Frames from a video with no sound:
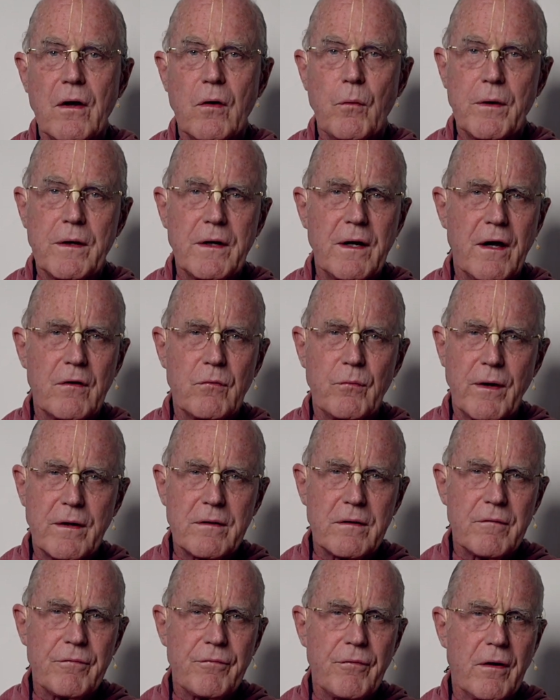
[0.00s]
We can't
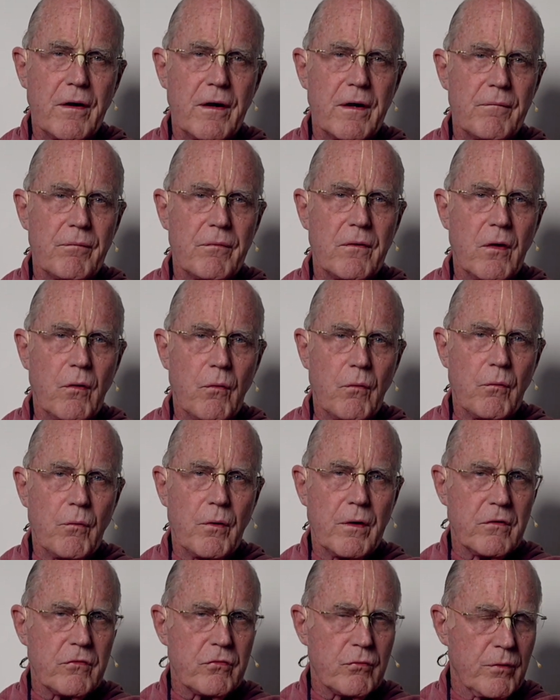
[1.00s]
rectify
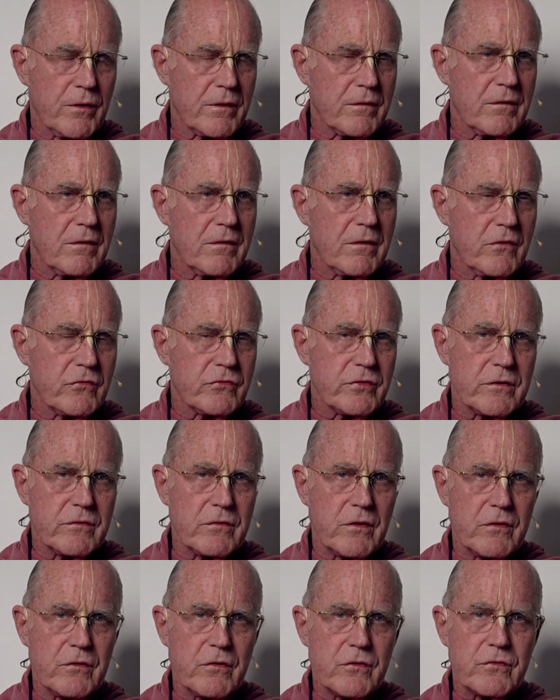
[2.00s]
what is written in
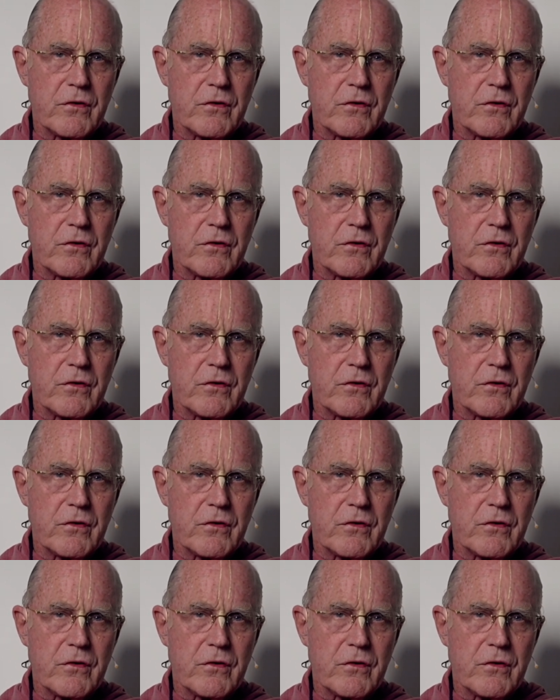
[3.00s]
Chaitanya